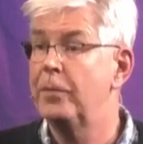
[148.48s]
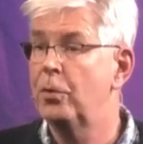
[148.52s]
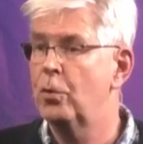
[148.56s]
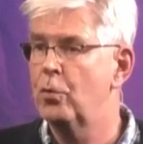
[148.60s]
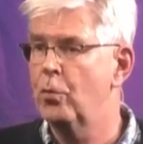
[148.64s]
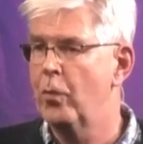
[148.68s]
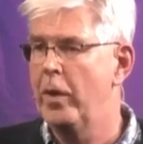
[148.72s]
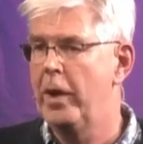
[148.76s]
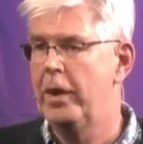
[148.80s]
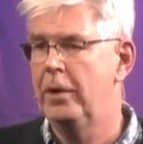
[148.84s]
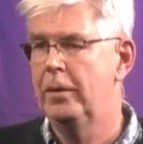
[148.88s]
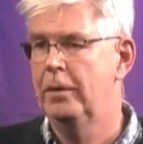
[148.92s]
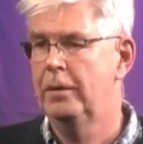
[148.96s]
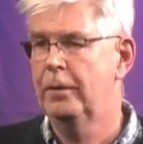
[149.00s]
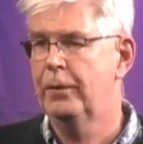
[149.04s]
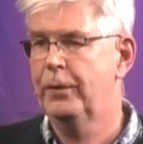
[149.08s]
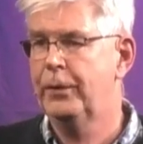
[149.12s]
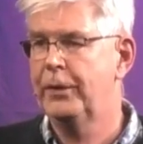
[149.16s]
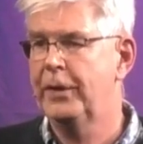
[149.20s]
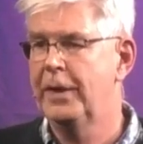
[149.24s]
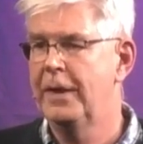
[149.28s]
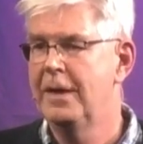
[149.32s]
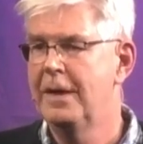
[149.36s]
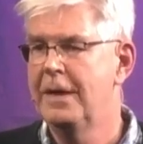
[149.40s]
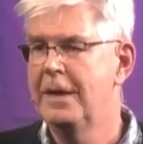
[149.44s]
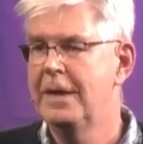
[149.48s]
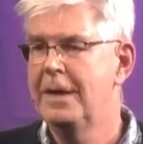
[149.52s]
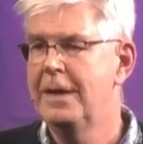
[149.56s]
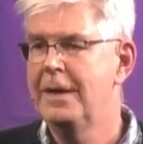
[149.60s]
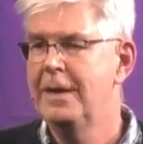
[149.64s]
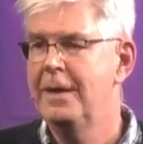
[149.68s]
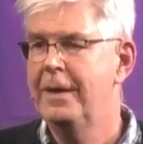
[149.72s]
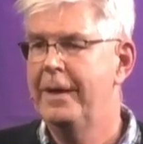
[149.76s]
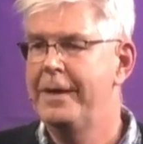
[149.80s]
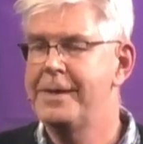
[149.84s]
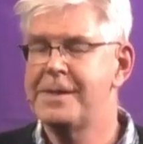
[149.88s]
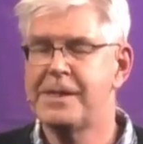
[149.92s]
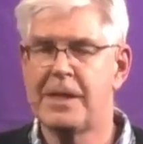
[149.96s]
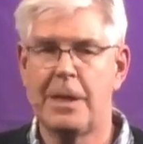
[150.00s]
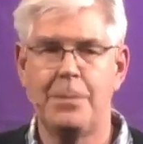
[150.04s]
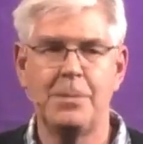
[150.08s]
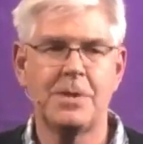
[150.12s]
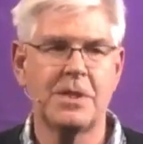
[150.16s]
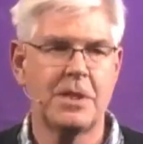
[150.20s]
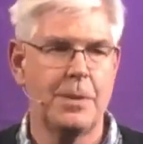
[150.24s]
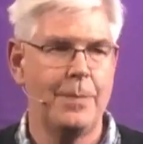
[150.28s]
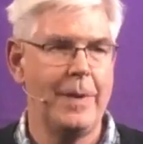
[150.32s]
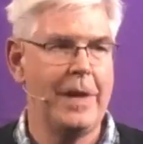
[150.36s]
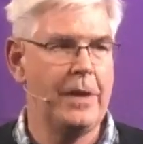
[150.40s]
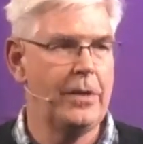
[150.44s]
growth. It
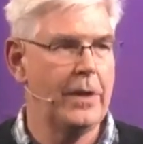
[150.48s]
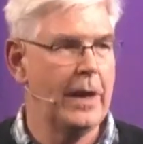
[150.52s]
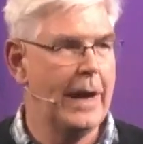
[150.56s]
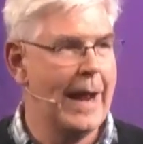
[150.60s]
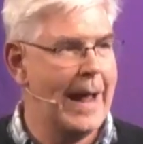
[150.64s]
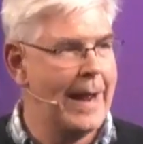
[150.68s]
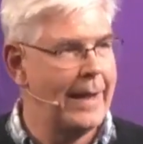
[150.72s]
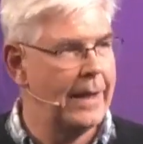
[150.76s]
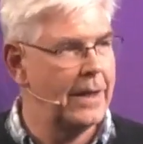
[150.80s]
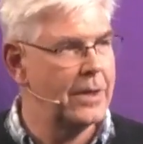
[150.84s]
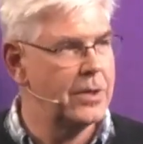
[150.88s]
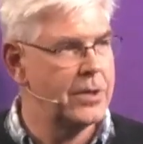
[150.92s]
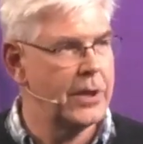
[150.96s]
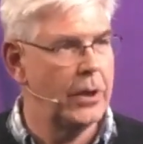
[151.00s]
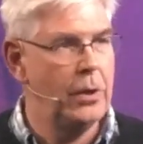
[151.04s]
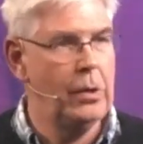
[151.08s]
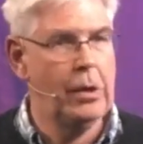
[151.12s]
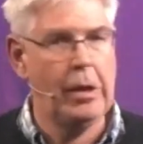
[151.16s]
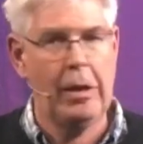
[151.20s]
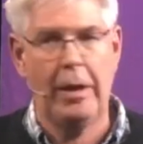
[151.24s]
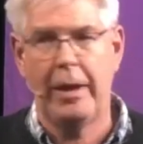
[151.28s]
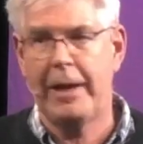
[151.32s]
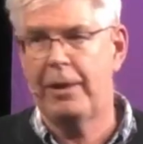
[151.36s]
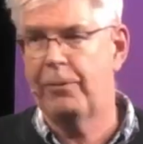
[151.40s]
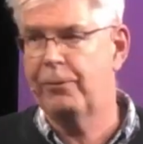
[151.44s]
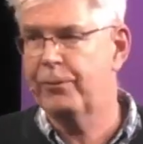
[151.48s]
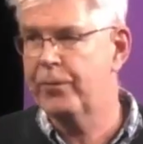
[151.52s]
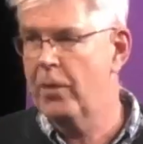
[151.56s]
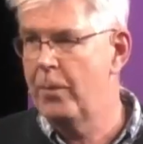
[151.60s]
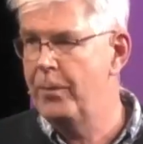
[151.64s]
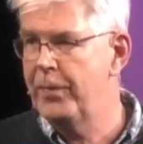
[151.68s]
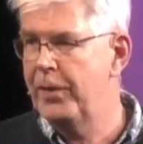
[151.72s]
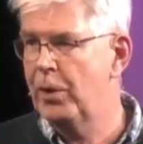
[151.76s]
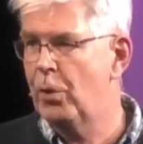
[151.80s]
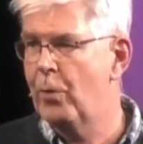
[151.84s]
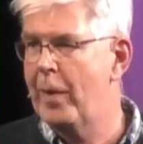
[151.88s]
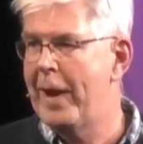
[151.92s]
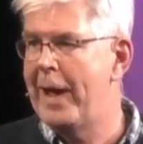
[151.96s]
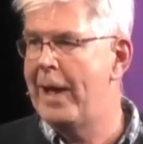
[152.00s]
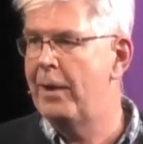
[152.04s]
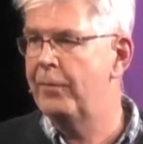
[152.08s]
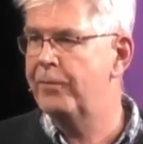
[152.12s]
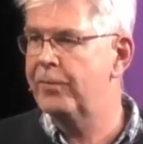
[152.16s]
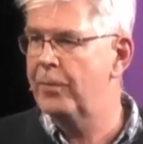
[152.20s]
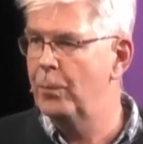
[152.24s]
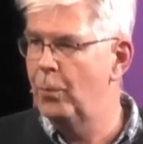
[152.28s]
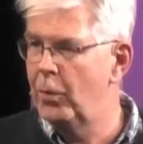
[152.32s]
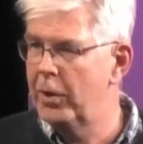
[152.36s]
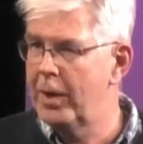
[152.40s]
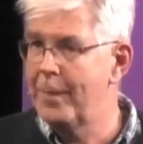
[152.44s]
seems to me that anecdotally from the ground,
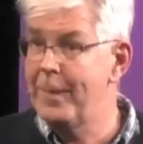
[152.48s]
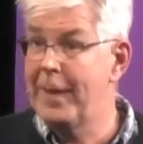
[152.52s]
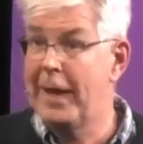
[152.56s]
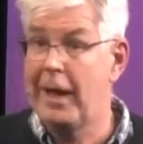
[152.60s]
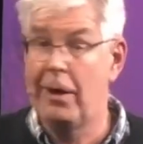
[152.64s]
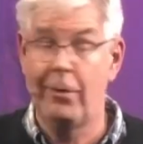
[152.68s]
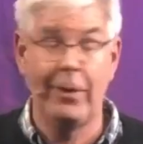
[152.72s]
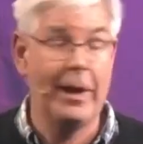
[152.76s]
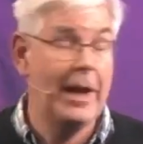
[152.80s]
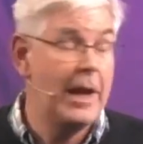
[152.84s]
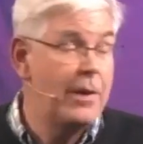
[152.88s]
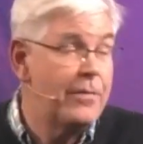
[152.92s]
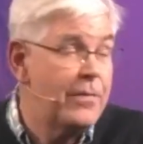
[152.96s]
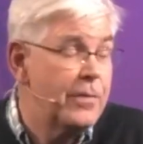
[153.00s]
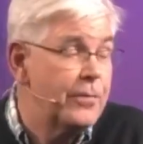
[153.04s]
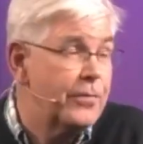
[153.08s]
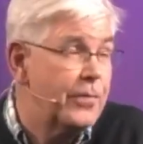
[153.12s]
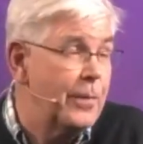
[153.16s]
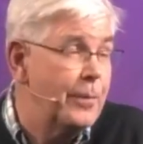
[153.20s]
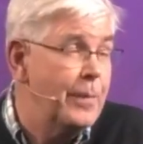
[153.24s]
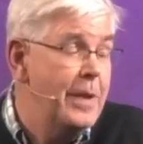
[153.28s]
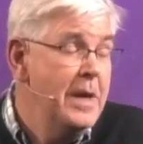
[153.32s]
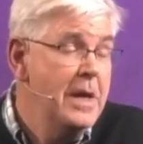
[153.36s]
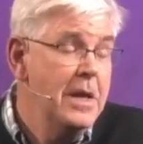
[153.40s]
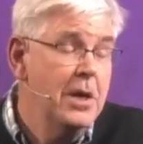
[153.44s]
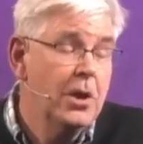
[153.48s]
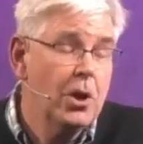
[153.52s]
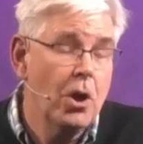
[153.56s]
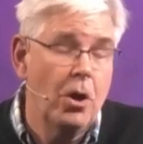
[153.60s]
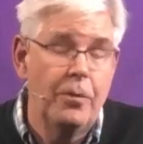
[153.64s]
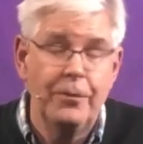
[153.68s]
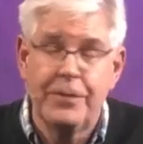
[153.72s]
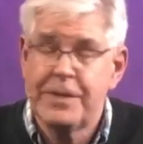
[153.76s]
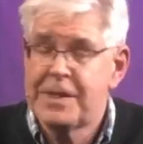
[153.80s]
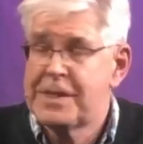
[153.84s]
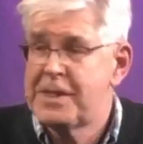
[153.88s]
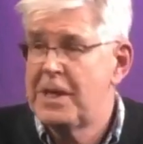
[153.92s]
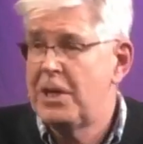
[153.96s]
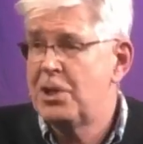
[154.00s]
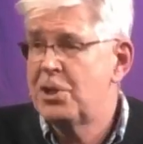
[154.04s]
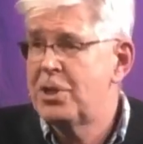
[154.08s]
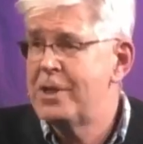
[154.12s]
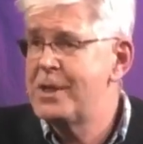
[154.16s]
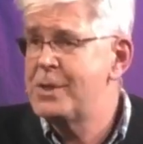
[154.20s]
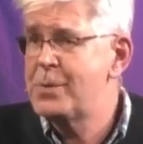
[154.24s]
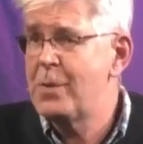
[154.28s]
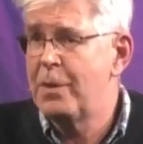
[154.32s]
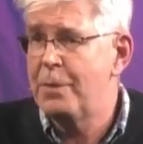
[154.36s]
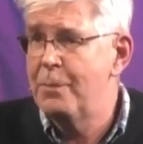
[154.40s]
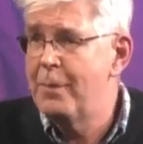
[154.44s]
from what I'm hearing, even from
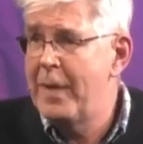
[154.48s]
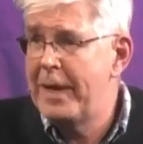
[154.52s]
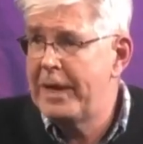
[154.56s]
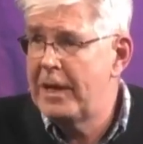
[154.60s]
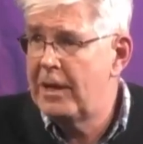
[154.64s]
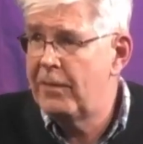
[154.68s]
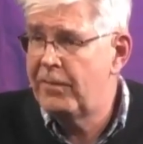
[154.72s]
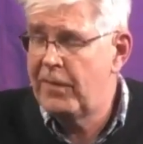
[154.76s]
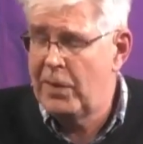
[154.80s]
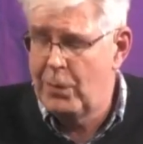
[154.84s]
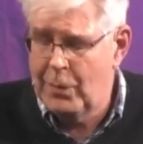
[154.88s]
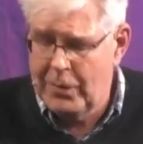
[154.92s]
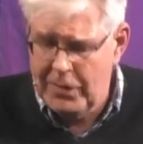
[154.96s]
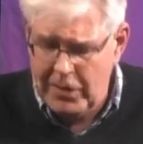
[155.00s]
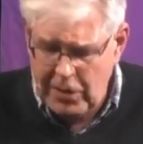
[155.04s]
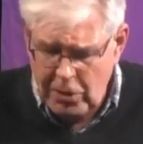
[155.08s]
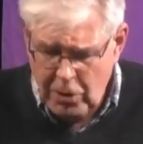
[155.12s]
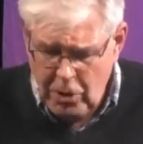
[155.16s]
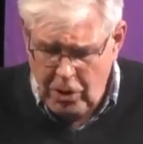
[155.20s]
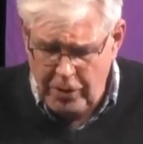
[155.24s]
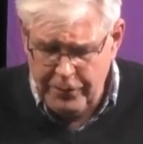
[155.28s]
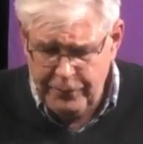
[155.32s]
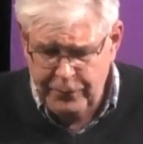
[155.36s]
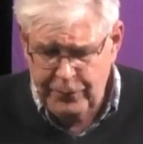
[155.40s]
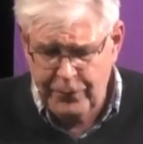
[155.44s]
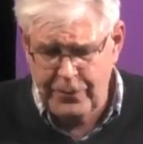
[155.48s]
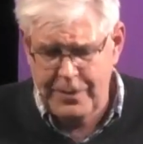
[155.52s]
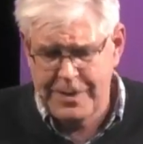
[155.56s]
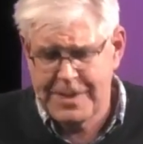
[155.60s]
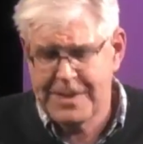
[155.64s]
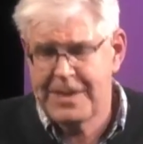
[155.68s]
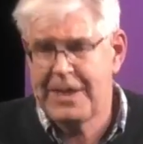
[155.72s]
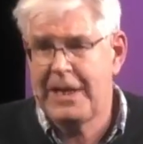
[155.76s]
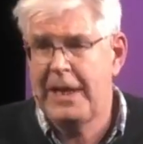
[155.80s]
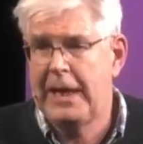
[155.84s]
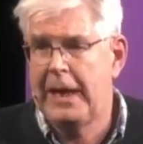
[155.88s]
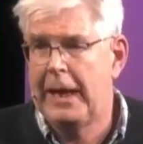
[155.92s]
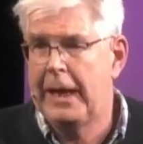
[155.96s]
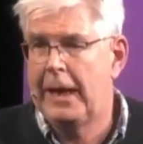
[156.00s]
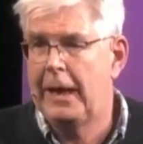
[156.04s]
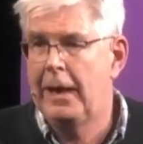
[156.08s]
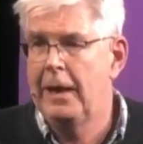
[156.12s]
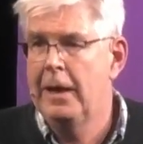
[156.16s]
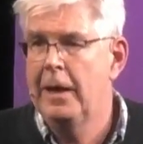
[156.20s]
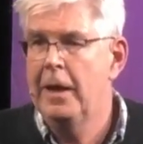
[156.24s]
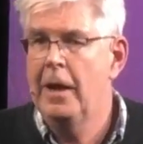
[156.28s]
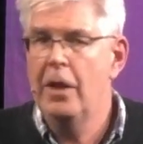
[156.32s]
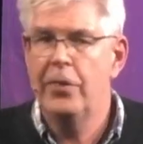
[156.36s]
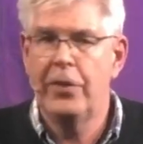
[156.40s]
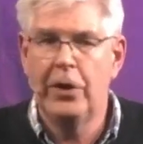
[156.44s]
conversations with many of you at the conference here,
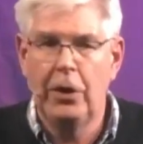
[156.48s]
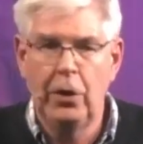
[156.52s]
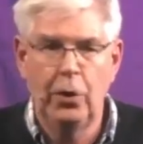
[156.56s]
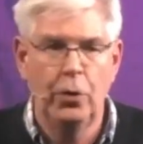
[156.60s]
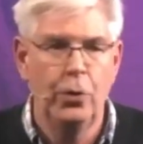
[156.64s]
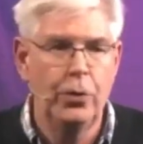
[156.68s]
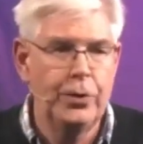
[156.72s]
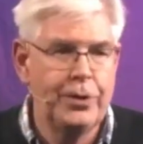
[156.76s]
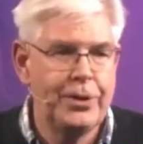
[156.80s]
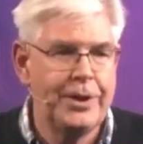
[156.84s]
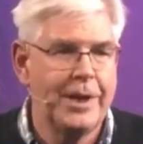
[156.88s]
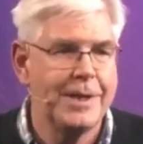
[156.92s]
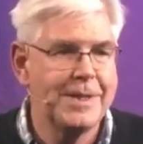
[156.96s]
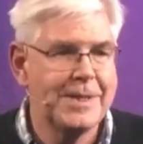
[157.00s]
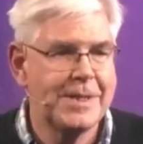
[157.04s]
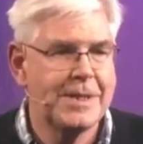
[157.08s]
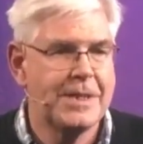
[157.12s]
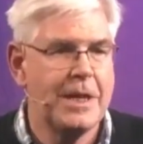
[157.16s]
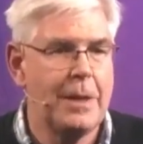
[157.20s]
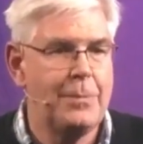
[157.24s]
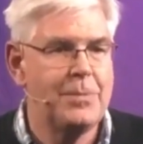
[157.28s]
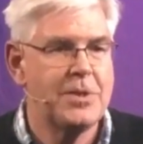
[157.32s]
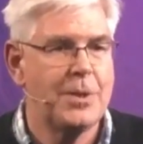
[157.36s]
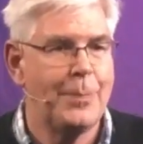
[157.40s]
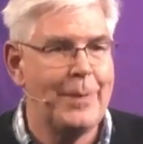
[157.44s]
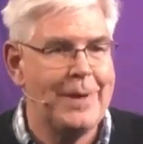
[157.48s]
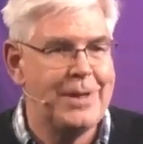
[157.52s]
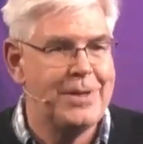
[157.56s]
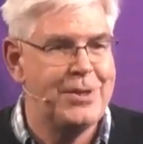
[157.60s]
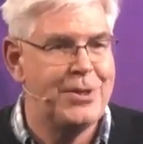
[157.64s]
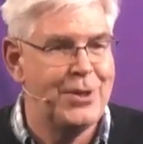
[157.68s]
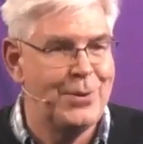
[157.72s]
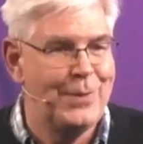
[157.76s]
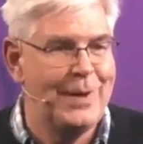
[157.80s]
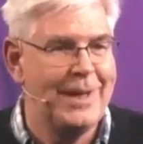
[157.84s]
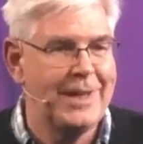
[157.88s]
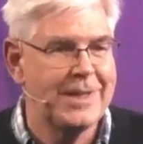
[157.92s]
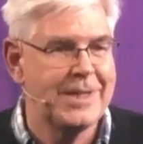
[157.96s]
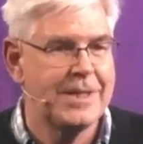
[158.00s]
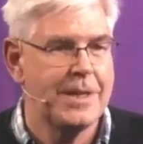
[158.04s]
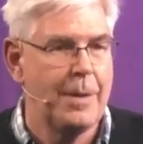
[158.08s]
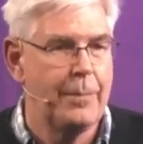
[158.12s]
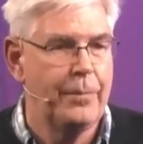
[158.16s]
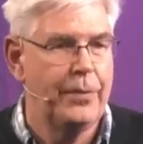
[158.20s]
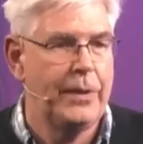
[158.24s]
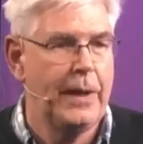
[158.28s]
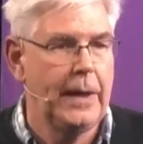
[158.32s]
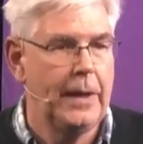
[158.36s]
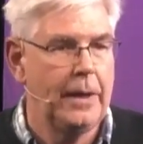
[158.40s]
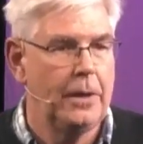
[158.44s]
the Lord does seem to be doing
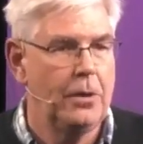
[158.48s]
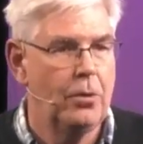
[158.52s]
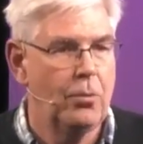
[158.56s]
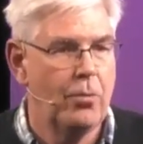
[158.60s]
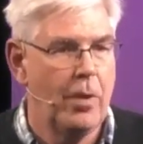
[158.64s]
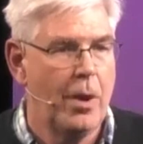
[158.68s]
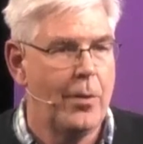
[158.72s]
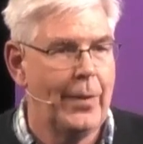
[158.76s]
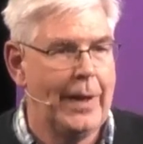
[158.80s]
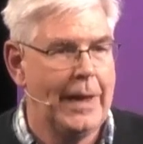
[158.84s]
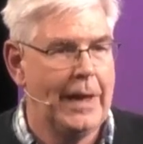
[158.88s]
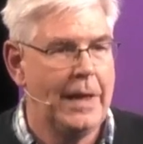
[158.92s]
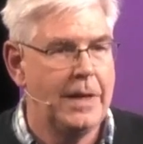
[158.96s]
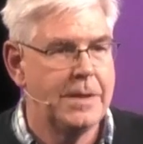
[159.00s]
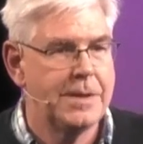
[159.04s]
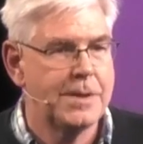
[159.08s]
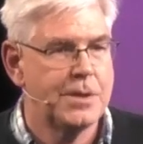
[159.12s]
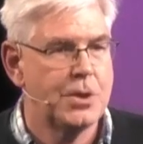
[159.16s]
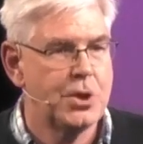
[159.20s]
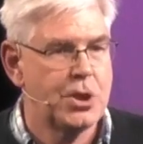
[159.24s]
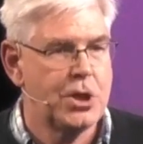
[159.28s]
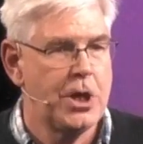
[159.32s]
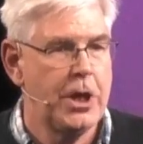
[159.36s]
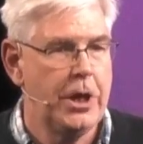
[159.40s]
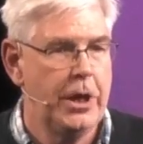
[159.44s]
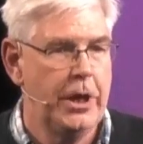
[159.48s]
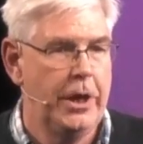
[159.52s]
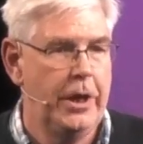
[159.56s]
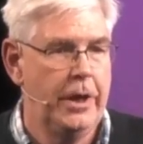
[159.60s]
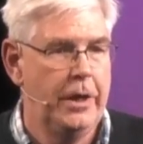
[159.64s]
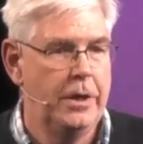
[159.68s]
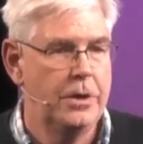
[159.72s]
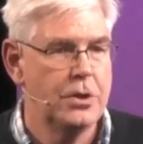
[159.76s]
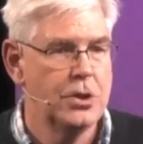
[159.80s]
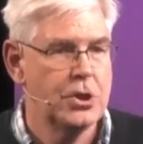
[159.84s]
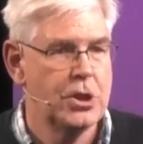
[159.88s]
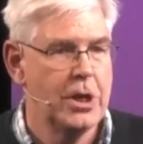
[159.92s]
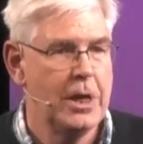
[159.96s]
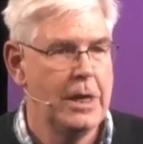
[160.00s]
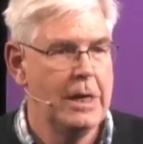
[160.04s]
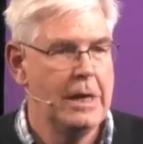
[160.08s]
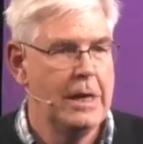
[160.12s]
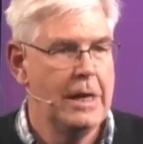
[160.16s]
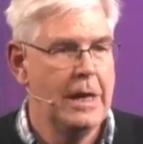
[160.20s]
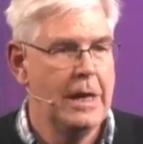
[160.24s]
something and growing his church